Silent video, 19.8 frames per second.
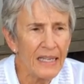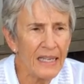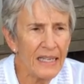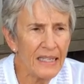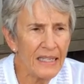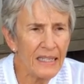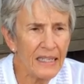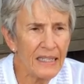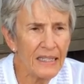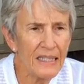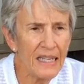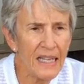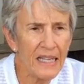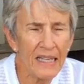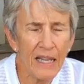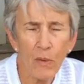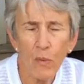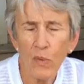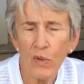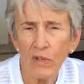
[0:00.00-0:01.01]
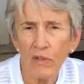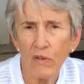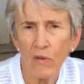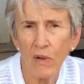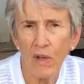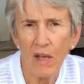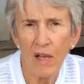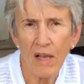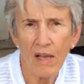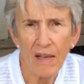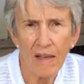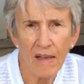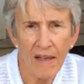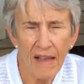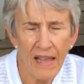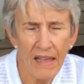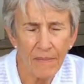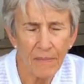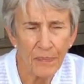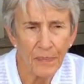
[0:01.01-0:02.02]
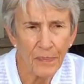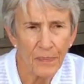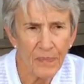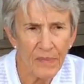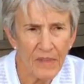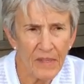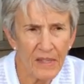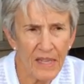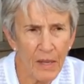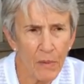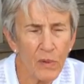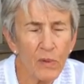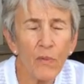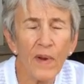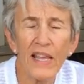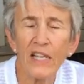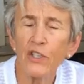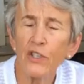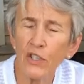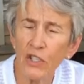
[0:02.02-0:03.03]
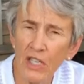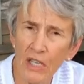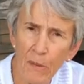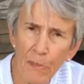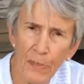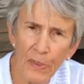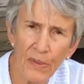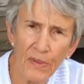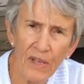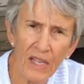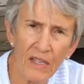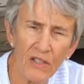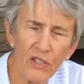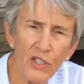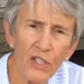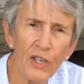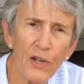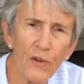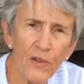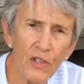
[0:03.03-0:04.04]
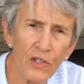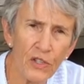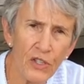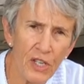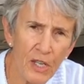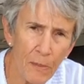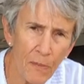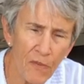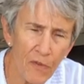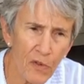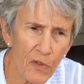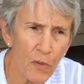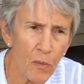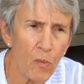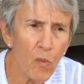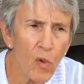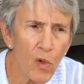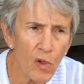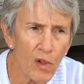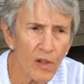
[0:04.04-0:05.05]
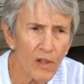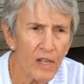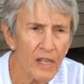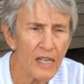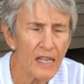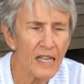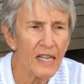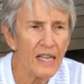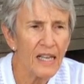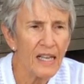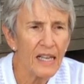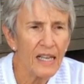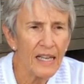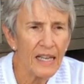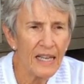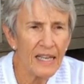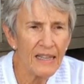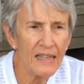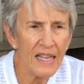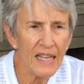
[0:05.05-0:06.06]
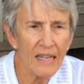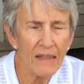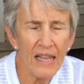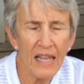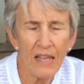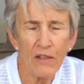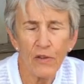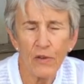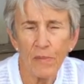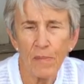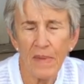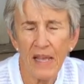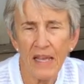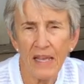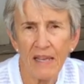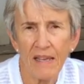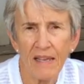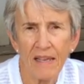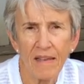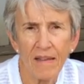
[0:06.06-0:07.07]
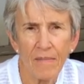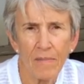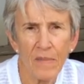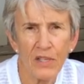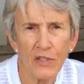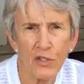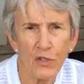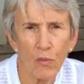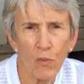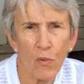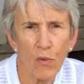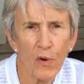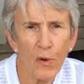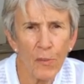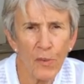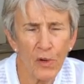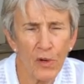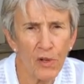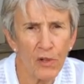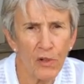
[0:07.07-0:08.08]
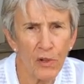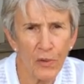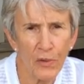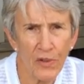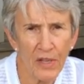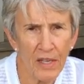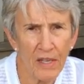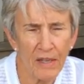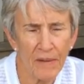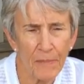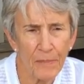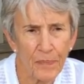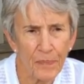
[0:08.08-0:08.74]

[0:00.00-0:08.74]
And then they would, uh, they would raise sheep and shear the sheep for the wool, and then they could make much warmer clothing.